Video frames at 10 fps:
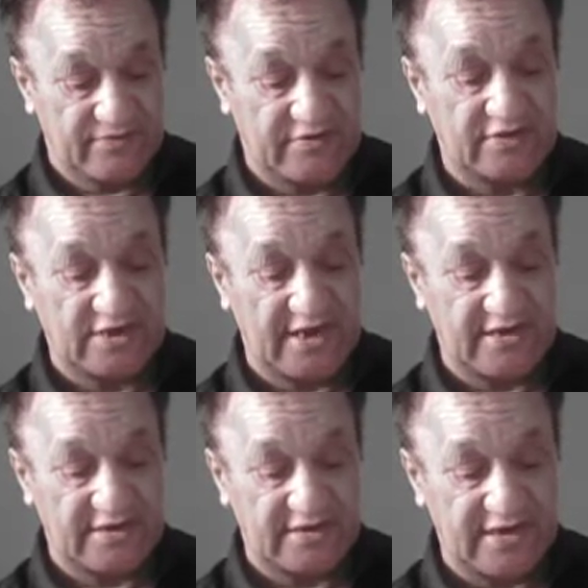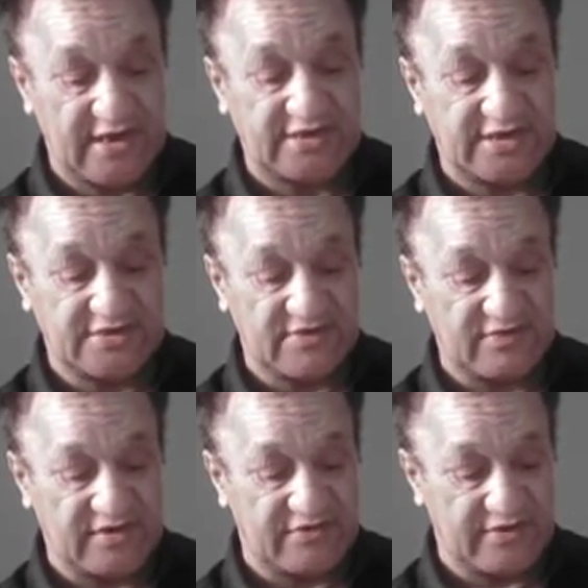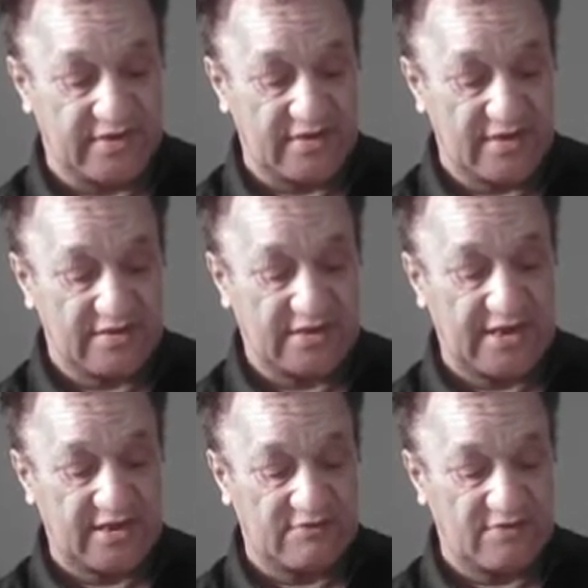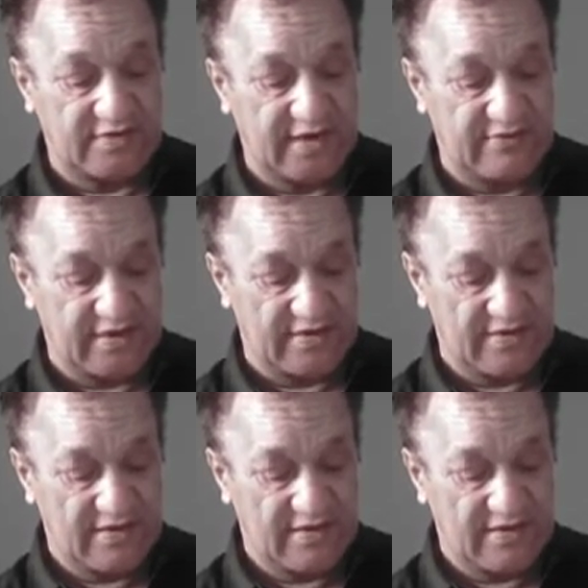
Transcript: to the land in 1873, the land called Hearing.